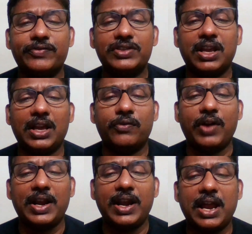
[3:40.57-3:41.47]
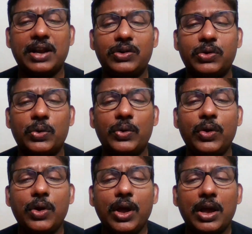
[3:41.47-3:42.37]
See 1 and 2,
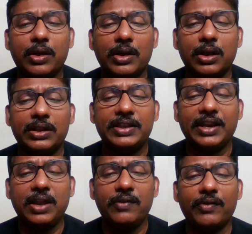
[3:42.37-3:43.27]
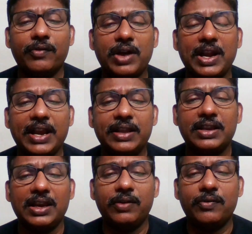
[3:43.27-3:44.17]
1 and
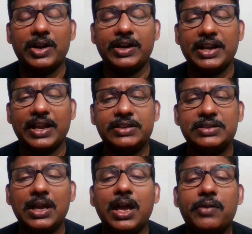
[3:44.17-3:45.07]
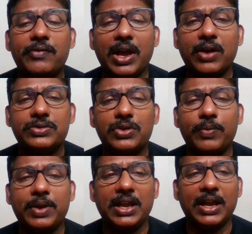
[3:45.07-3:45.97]
3 vertex, we have so
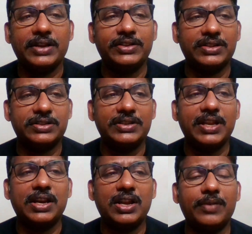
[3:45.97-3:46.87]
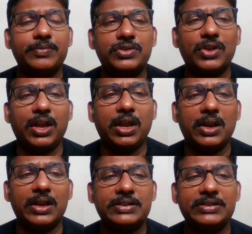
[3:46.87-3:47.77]
many edges. Then comes to the
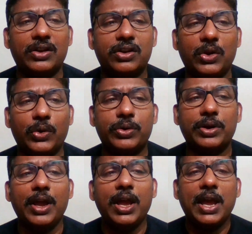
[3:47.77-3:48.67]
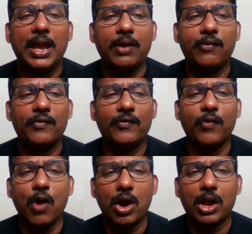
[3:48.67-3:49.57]
Euler circuit. A
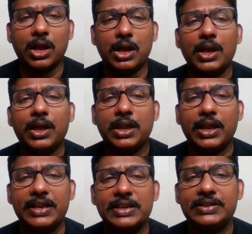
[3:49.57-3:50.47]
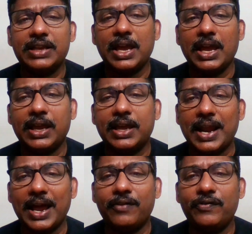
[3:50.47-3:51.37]
walk is a
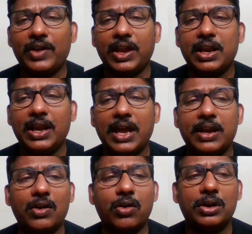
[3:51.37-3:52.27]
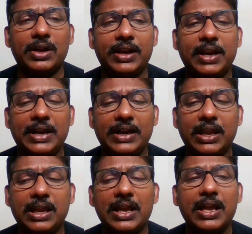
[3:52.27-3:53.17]
graph in an
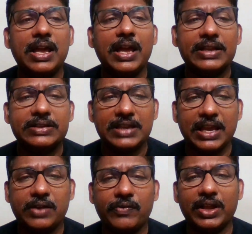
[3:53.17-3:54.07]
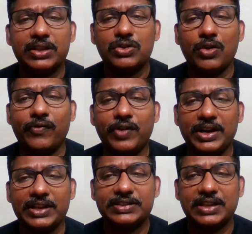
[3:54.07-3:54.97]
alternating sequence of
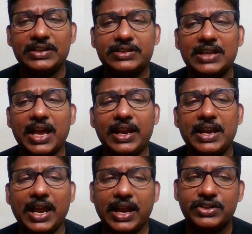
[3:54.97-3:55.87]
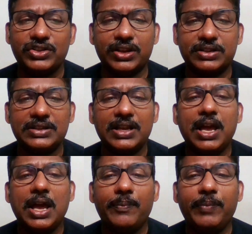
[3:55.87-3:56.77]
vertices and edges,
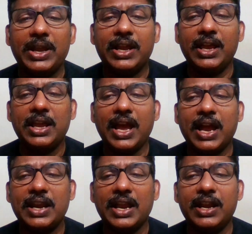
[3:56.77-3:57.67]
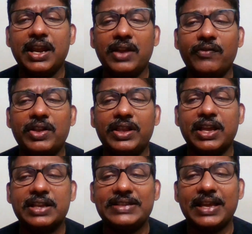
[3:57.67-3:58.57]
beginning and ending with
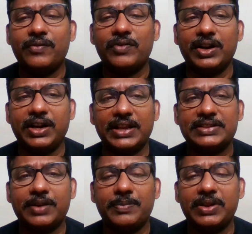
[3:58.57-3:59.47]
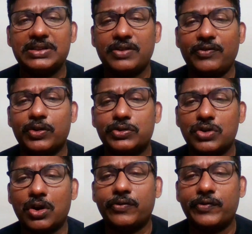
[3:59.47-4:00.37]
a same vertex. That means if you
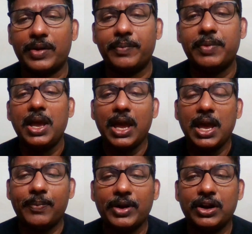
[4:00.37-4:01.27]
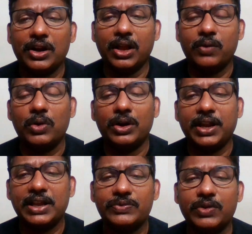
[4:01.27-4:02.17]
start from a particular
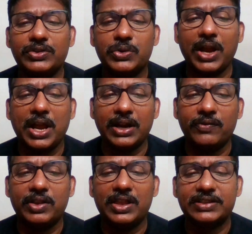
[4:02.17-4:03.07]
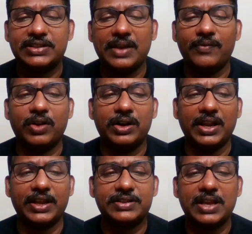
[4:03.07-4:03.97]
vertex, we should end with the same
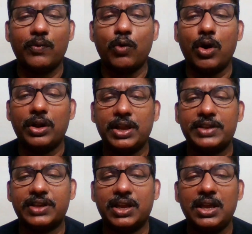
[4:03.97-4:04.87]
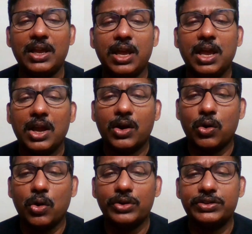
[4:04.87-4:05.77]
vertex. A walk is a
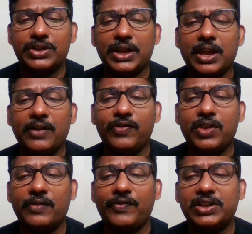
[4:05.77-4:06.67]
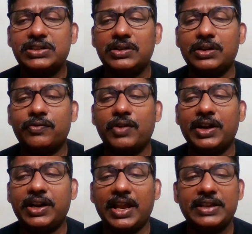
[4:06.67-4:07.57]
closed if the first
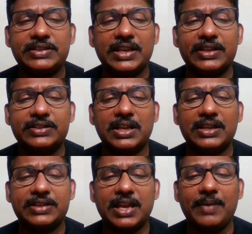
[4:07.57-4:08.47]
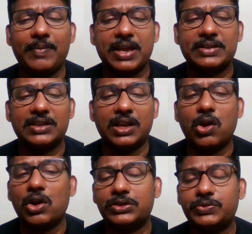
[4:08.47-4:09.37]
vertex is the same as the
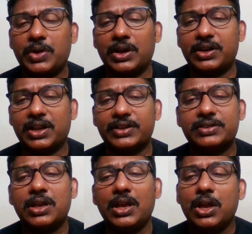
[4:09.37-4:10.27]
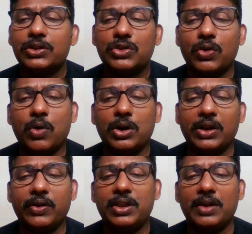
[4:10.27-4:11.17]
last vertex. So
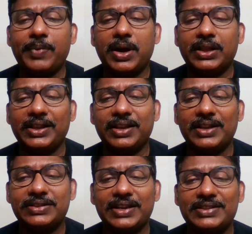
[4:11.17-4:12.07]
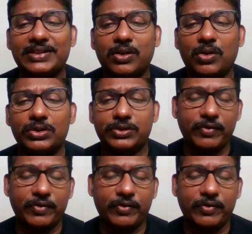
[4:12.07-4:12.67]
whatever the path it is, it's a closed.